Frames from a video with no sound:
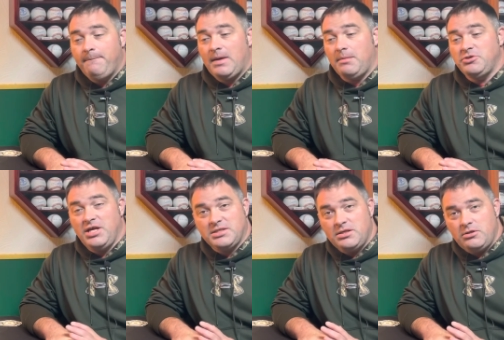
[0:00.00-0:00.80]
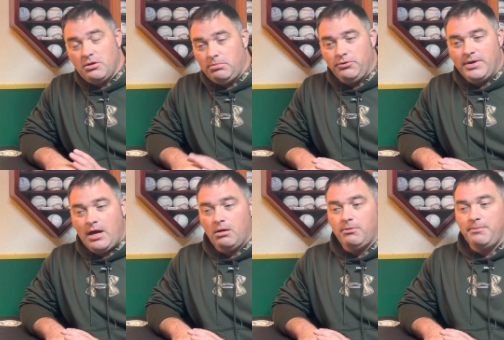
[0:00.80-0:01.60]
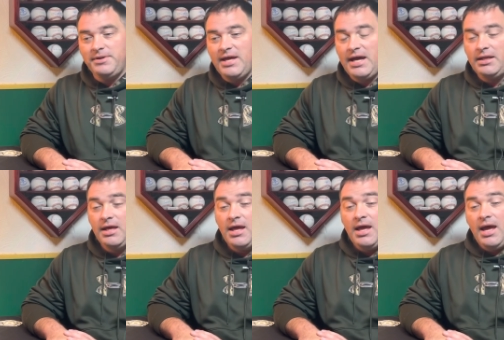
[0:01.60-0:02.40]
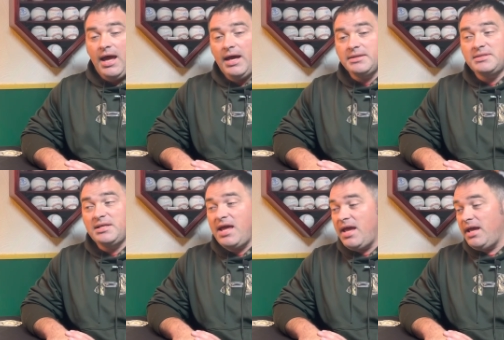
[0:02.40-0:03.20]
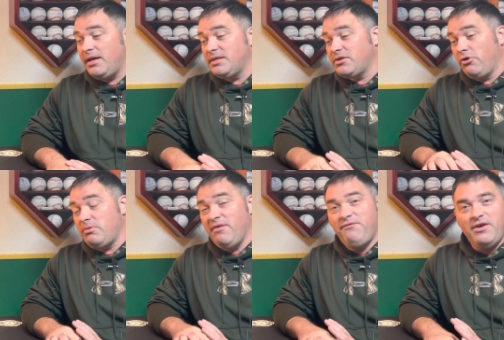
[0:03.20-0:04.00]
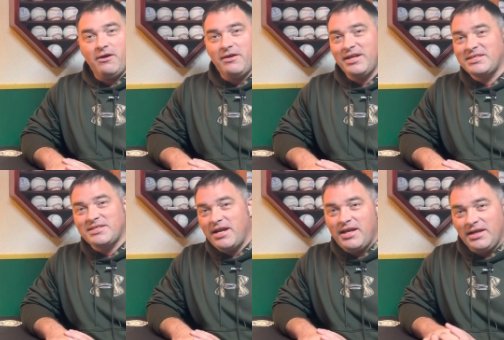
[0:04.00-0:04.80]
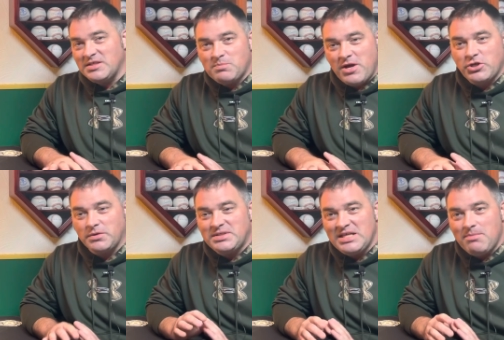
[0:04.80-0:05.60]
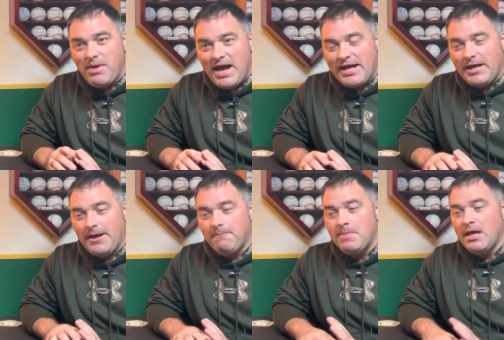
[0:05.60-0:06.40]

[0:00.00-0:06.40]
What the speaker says: I'm Jason, your Blue Collar Bourbon Dad, and today is going to be a very exciting and special debagging.